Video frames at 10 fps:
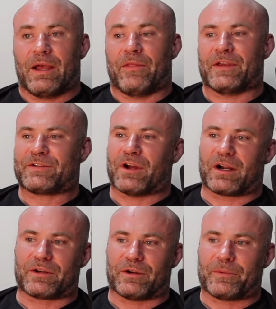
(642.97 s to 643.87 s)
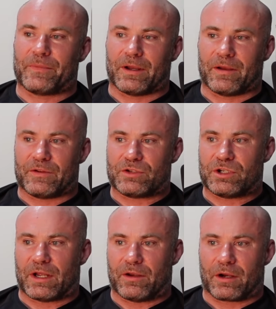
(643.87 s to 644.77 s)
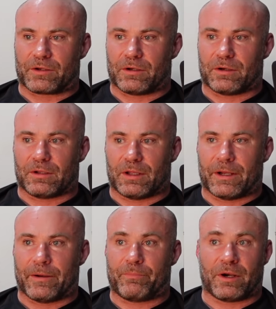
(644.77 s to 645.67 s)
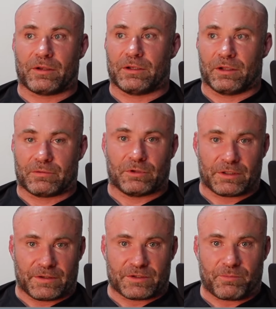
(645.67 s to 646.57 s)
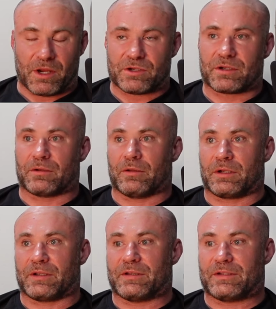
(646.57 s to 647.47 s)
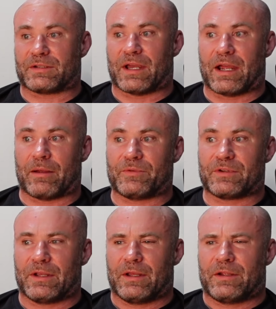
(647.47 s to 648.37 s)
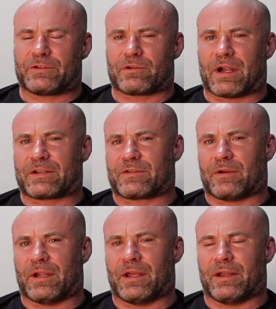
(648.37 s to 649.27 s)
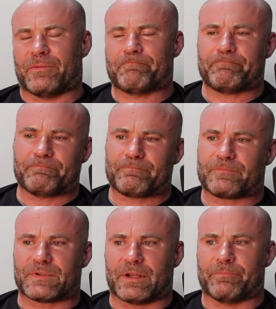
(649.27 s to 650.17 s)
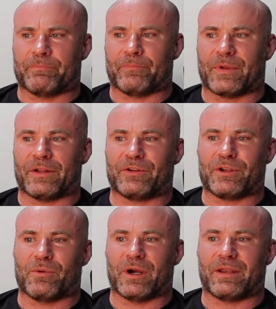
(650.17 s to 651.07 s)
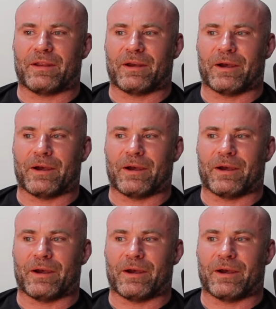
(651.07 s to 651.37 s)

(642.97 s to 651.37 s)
This doctor, this GI doctor, apparently looked at this patient, looked at these labs, scratched their head, said, I'll tell you what,